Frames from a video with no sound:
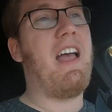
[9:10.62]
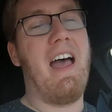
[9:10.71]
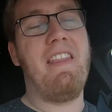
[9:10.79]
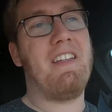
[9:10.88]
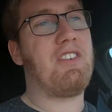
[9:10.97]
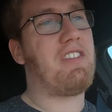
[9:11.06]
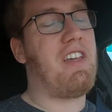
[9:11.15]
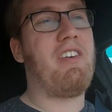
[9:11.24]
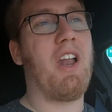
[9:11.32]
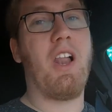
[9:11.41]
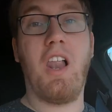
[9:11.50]
and then just
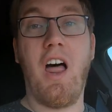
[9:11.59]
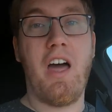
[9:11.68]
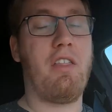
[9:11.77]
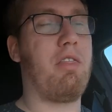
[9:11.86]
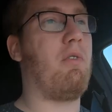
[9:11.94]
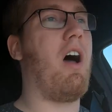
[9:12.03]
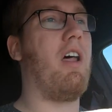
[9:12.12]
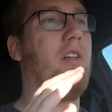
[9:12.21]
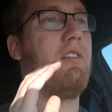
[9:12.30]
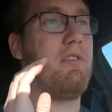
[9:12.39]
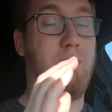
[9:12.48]
give it a lot of
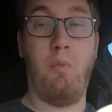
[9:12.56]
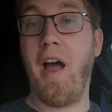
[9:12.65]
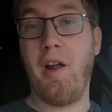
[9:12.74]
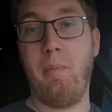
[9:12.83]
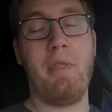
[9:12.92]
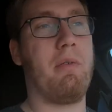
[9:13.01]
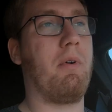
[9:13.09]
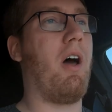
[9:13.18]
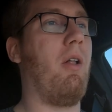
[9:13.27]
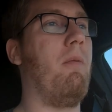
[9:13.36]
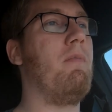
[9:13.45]
throttle, wide open
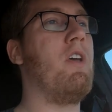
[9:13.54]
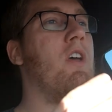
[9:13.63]
throttle,